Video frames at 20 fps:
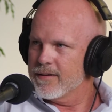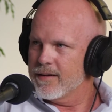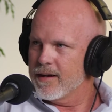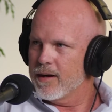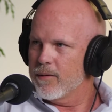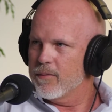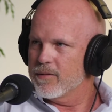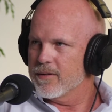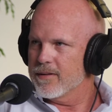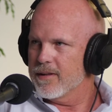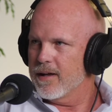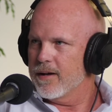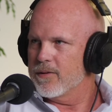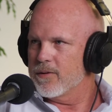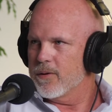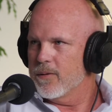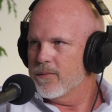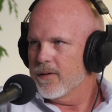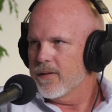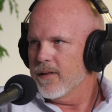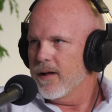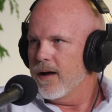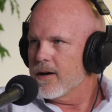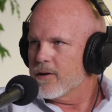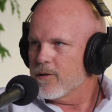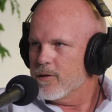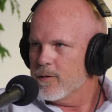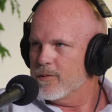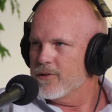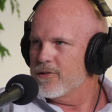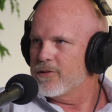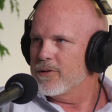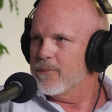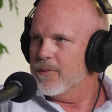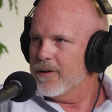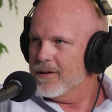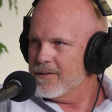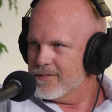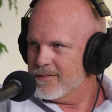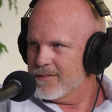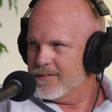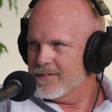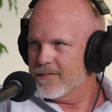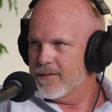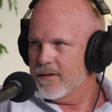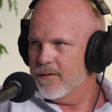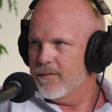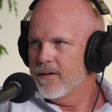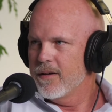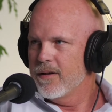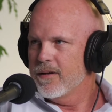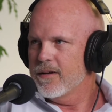and I was allowed to go in the locker room and she wasn't. So